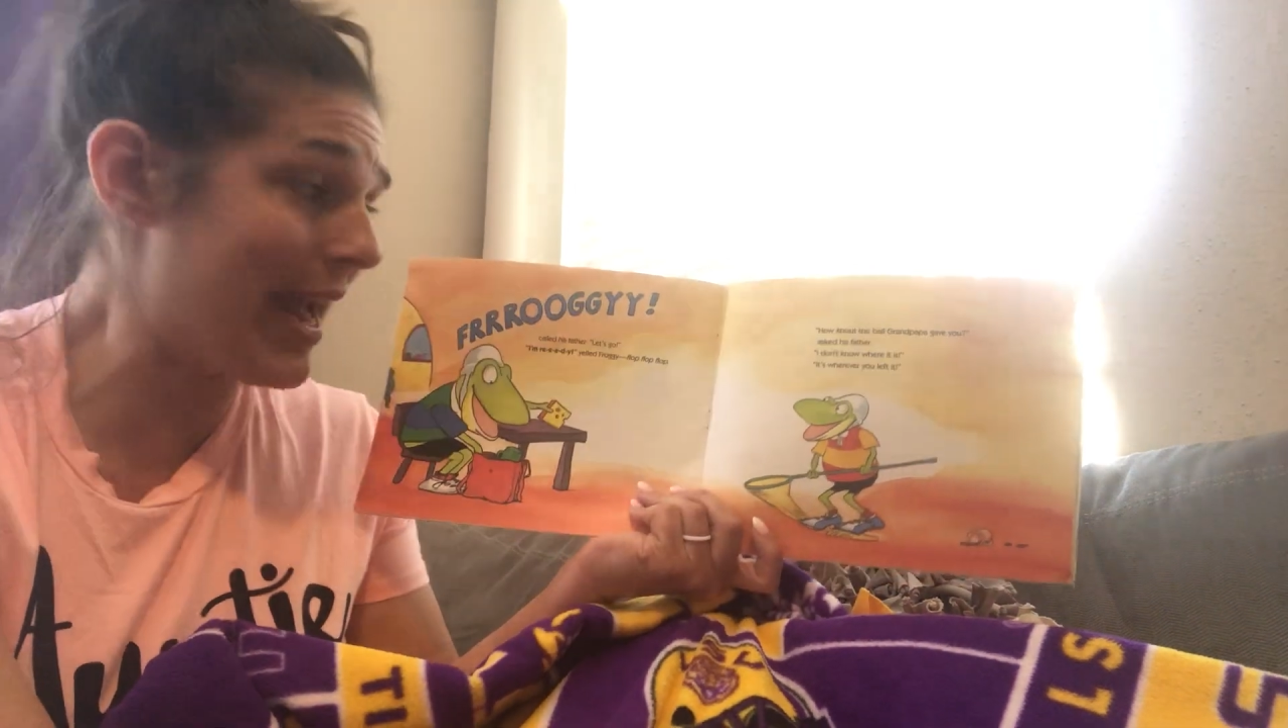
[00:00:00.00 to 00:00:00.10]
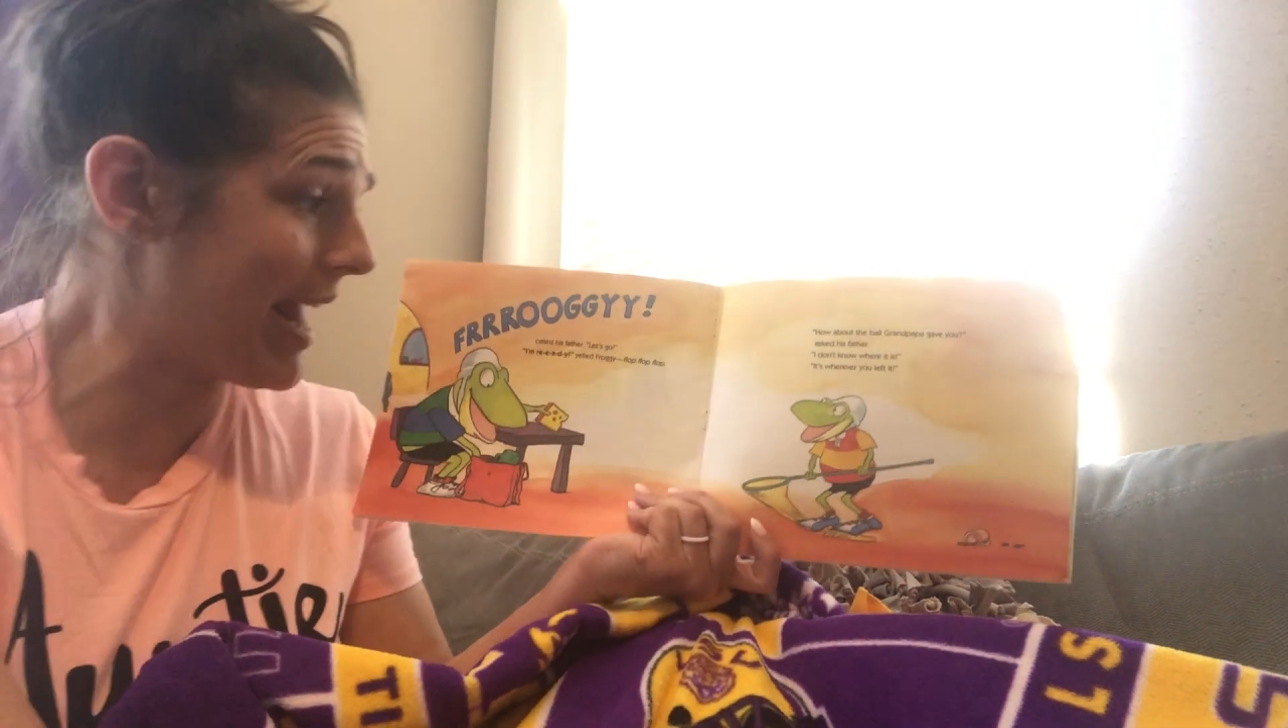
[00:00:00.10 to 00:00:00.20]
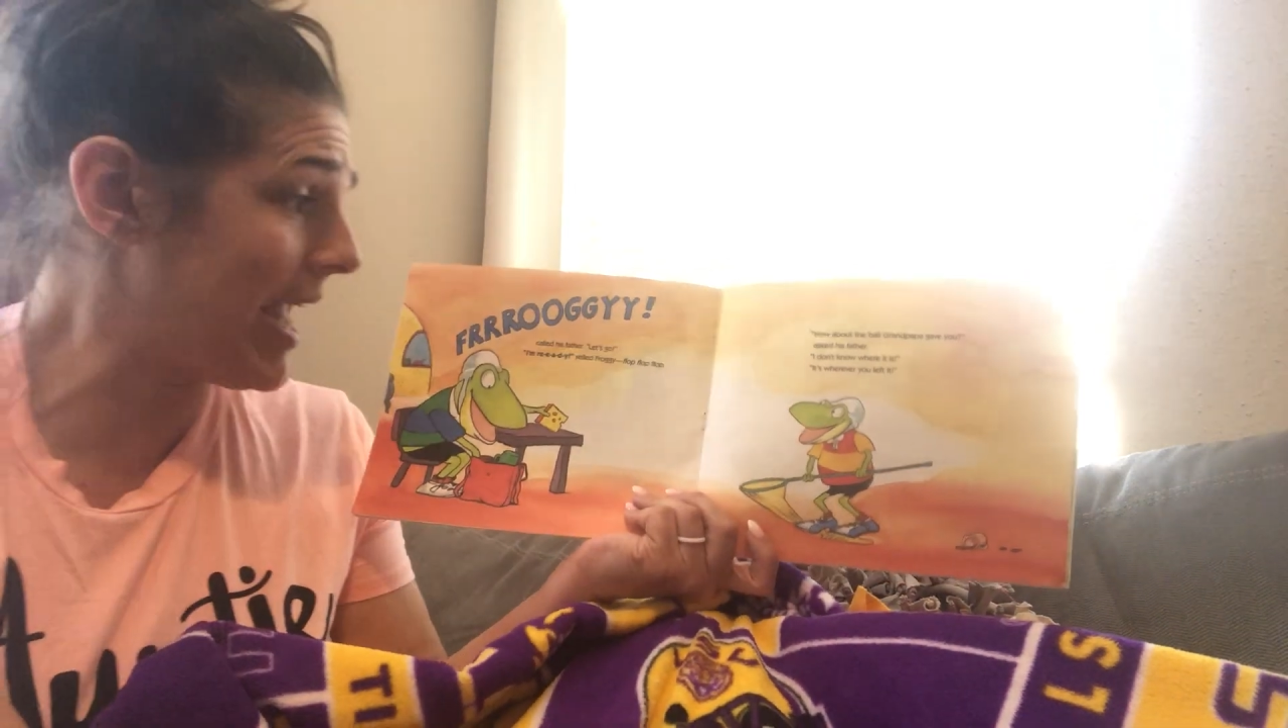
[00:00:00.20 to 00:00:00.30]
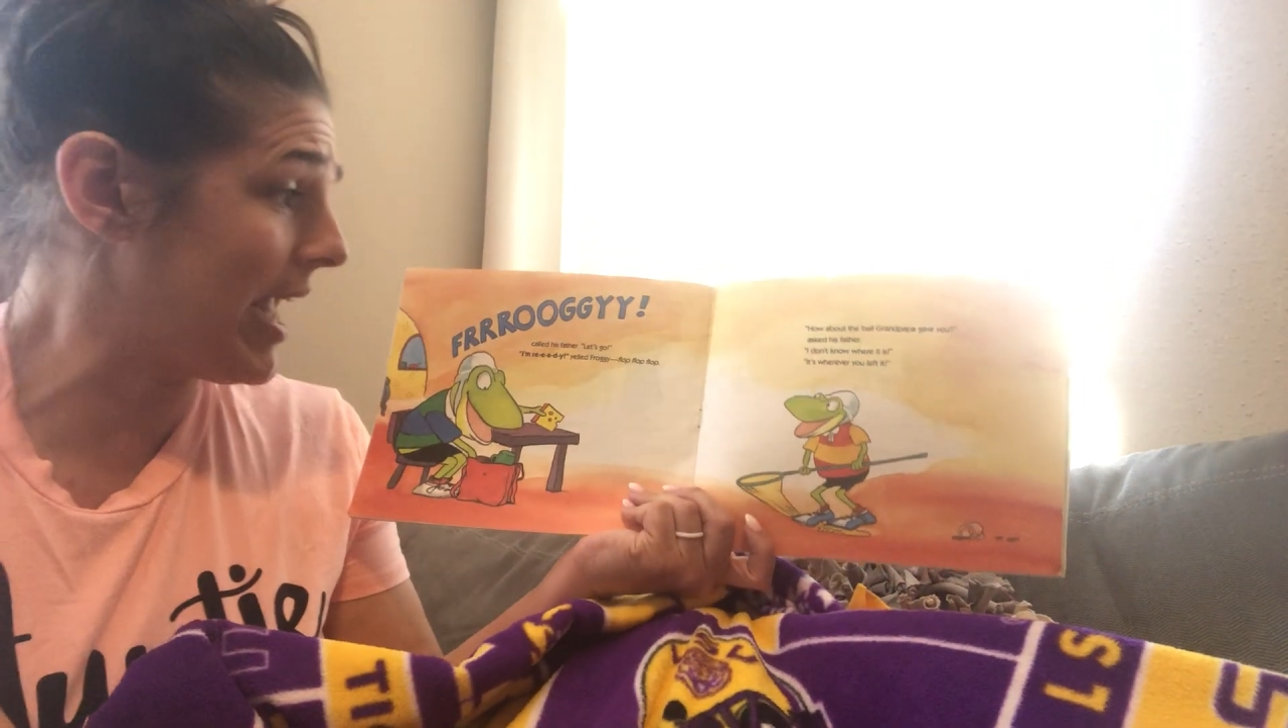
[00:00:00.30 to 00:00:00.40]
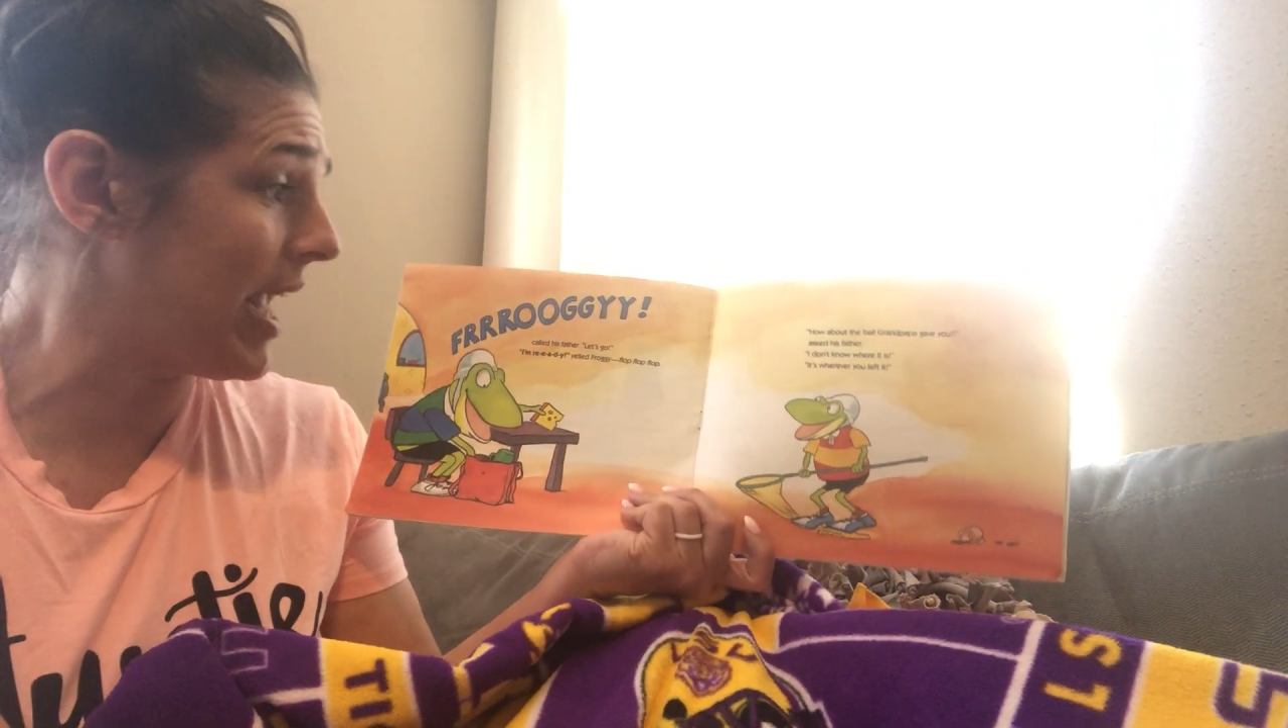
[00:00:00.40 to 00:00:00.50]

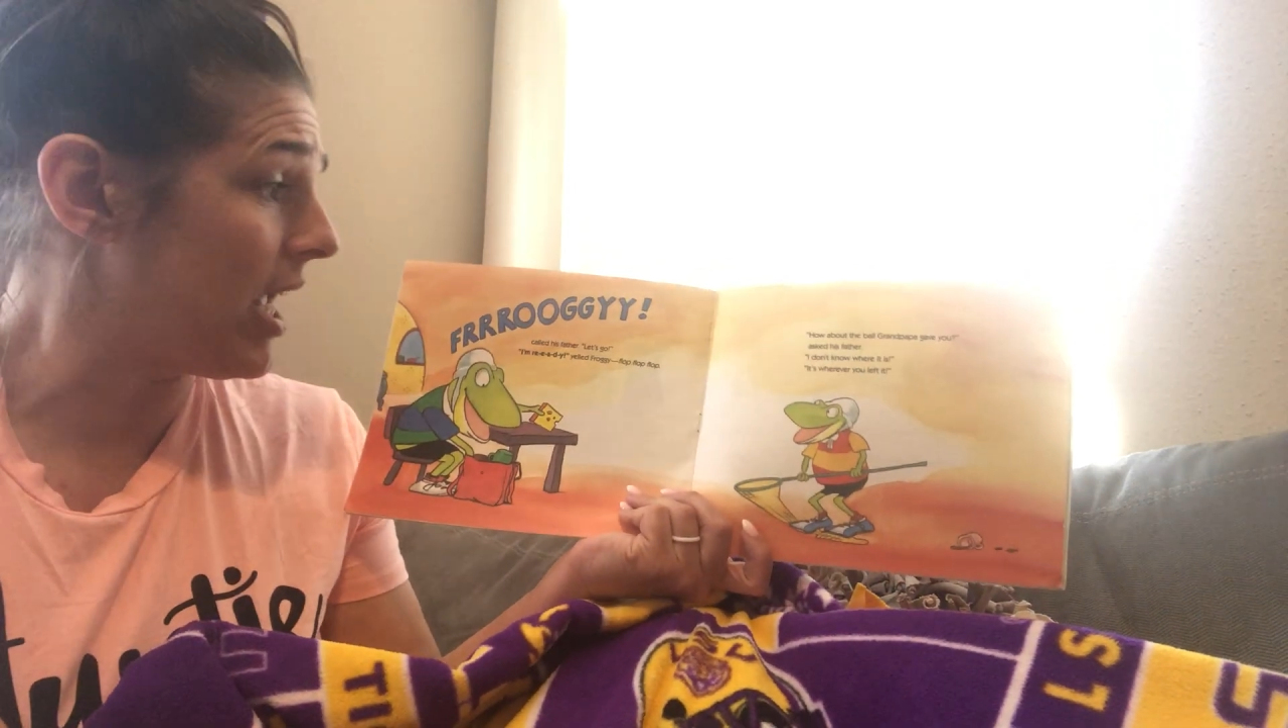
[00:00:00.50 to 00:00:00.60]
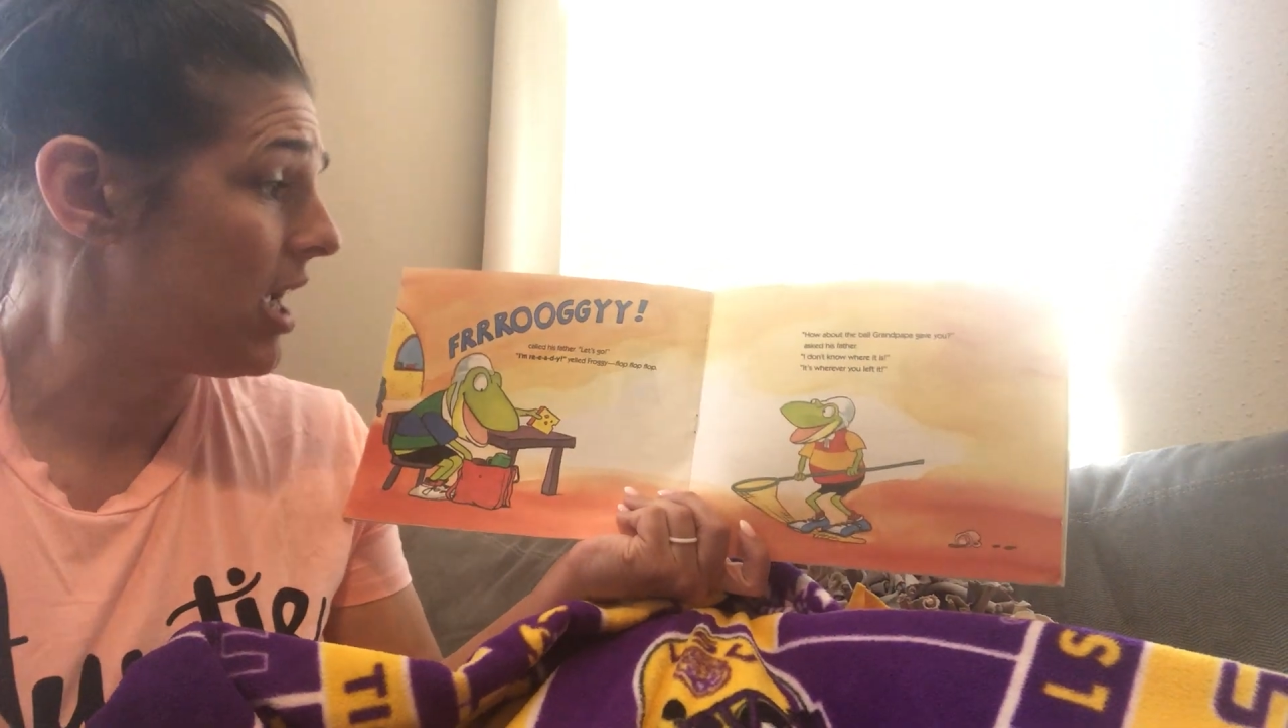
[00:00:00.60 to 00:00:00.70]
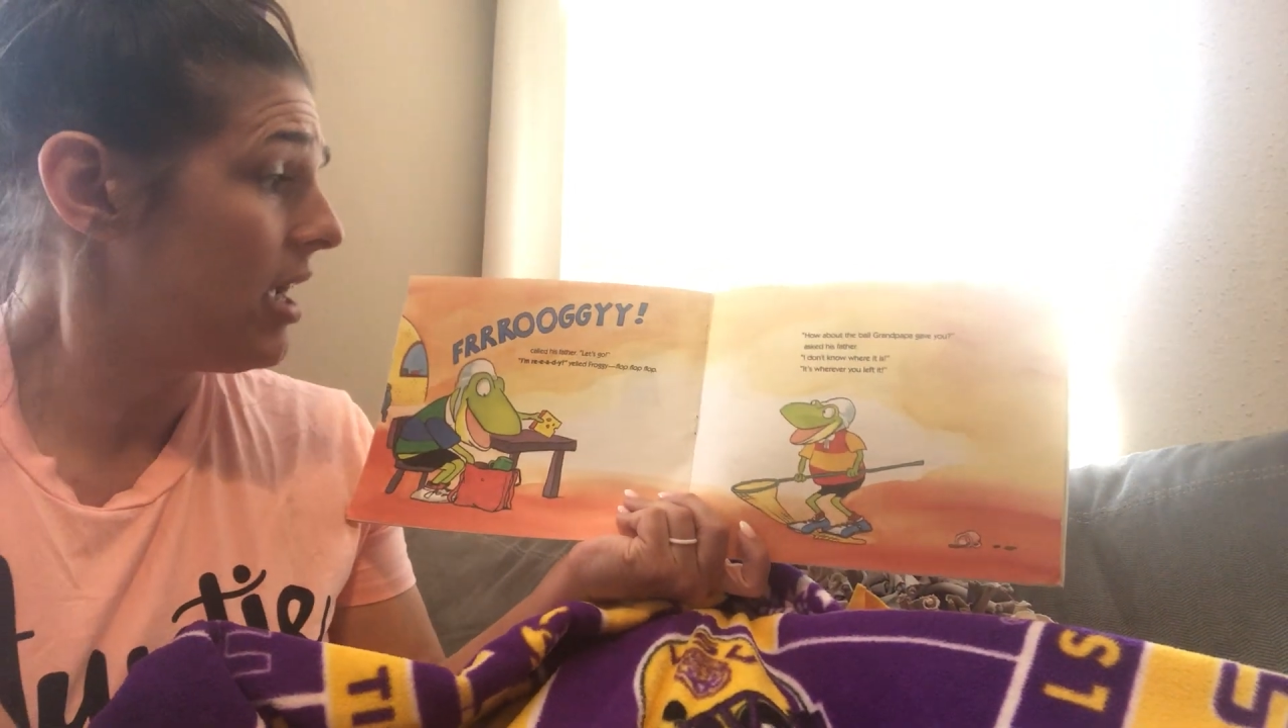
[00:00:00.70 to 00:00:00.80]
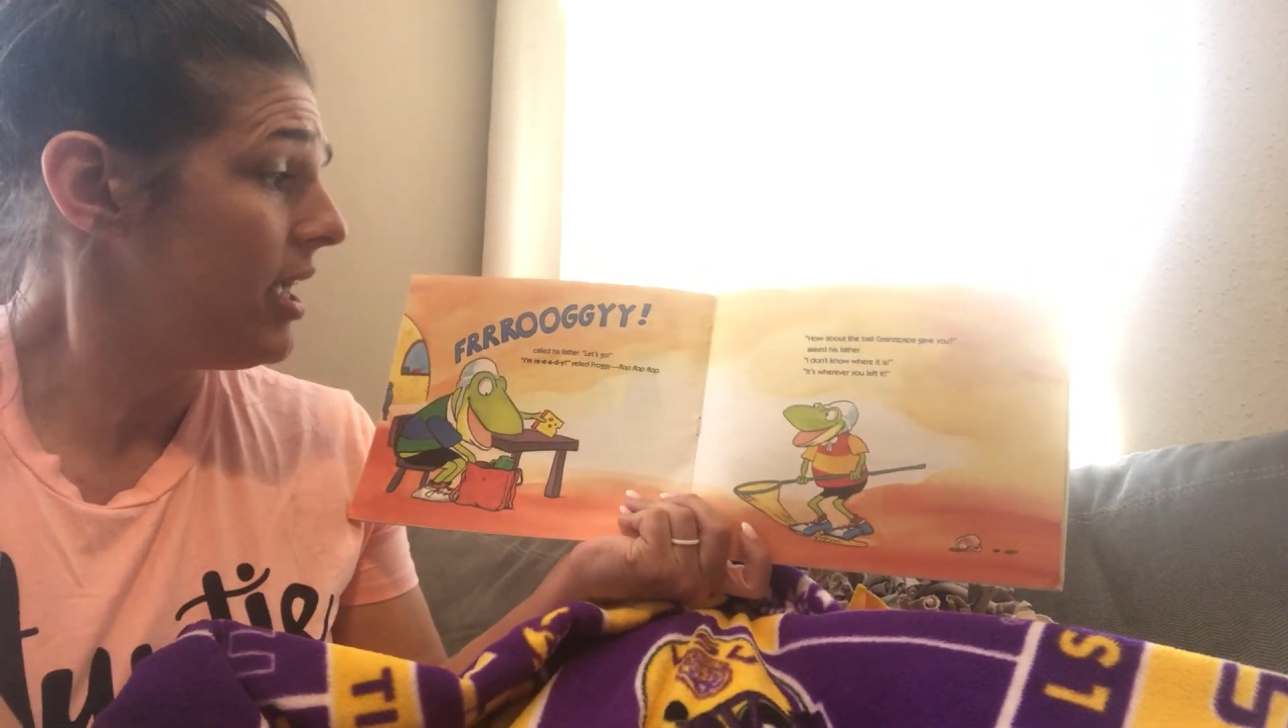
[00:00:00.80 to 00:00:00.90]
ready!